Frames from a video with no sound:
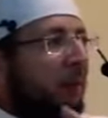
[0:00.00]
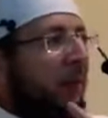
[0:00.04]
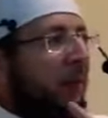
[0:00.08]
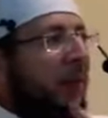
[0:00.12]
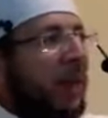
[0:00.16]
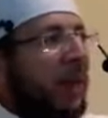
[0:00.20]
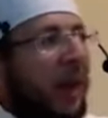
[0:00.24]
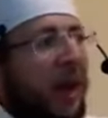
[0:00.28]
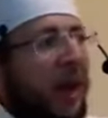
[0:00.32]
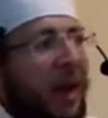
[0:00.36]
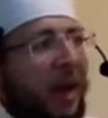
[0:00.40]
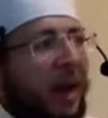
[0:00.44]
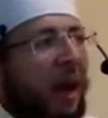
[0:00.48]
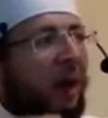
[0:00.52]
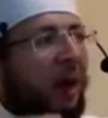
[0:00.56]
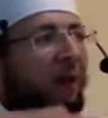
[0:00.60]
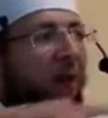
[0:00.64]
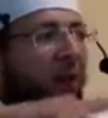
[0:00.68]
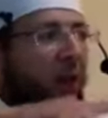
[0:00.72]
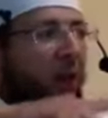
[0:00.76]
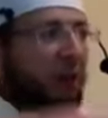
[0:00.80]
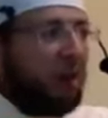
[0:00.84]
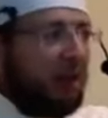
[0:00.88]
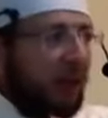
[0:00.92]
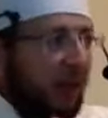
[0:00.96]
Day
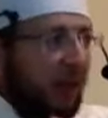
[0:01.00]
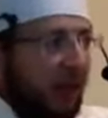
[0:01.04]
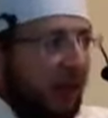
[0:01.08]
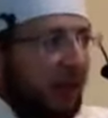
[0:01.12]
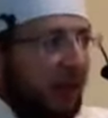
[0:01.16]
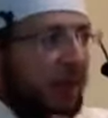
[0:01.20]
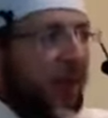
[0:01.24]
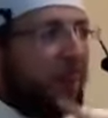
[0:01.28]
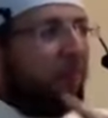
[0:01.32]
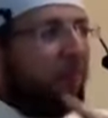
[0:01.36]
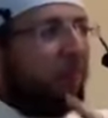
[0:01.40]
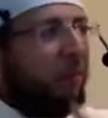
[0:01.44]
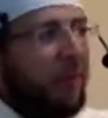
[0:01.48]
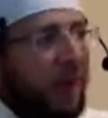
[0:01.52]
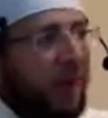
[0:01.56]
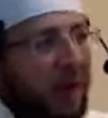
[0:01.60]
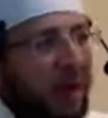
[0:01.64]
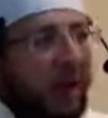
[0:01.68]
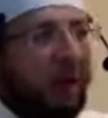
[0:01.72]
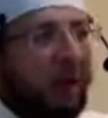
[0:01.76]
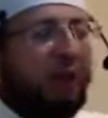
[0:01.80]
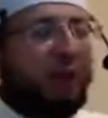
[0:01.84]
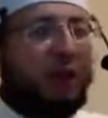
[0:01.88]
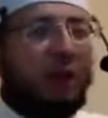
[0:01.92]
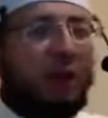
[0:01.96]
after day, day
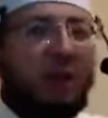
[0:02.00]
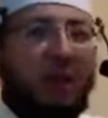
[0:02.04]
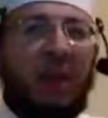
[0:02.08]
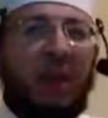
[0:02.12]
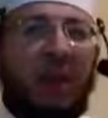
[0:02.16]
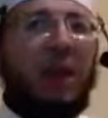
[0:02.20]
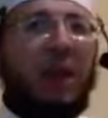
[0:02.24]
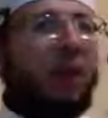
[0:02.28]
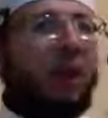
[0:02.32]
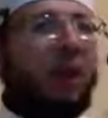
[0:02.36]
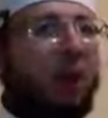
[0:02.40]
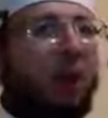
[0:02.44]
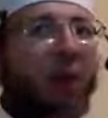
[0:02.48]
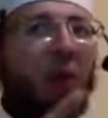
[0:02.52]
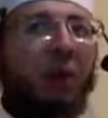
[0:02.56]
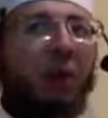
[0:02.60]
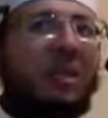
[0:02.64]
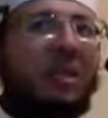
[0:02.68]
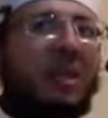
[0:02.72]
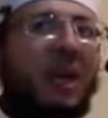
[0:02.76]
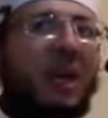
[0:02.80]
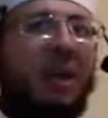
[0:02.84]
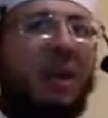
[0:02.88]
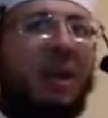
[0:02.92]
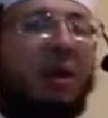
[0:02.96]
after day, you will
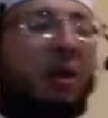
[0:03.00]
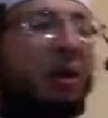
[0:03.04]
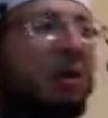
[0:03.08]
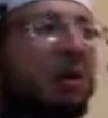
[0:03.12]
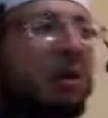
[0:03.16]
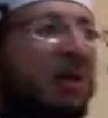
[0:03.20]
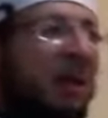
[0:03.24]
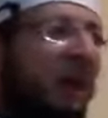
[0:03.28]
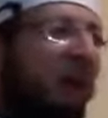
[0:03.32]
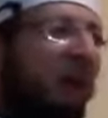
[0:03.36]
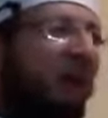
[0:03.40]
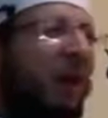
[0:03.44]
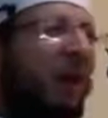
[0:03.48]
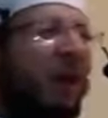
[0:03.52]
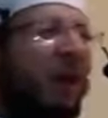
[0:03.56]
say to yourself,